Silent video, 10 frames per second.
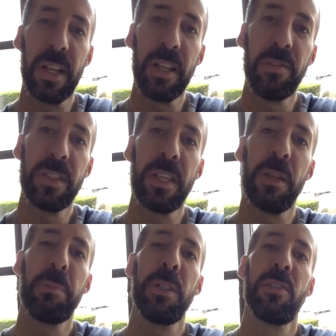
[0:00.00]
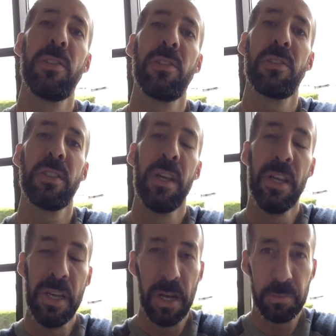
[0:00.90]
I love to take pictures,
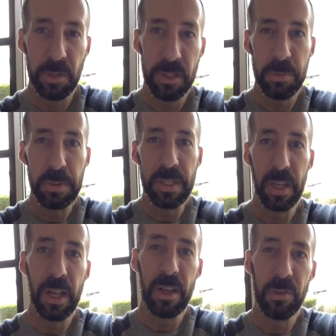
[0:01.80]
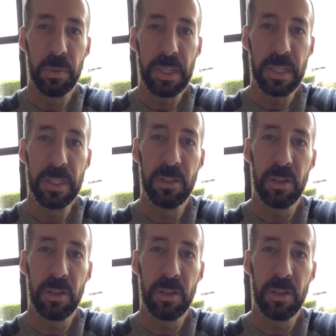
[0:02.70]
I'm going to spend a lot of the weekend